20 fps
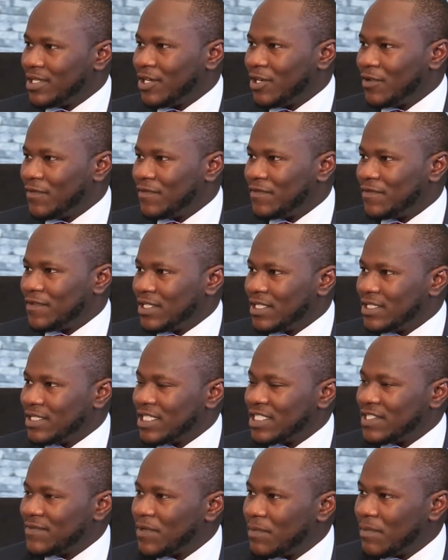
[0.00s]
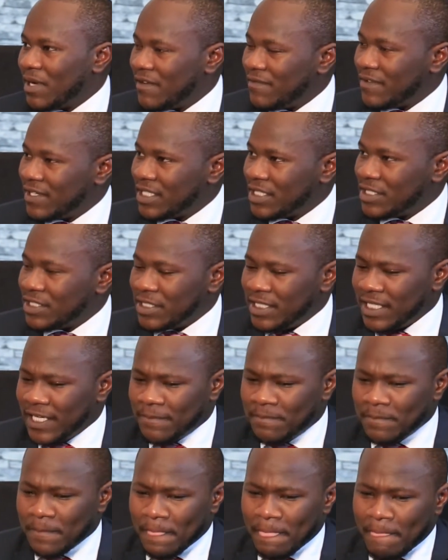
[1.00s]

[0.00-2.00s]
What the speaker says: of Transform Africa today,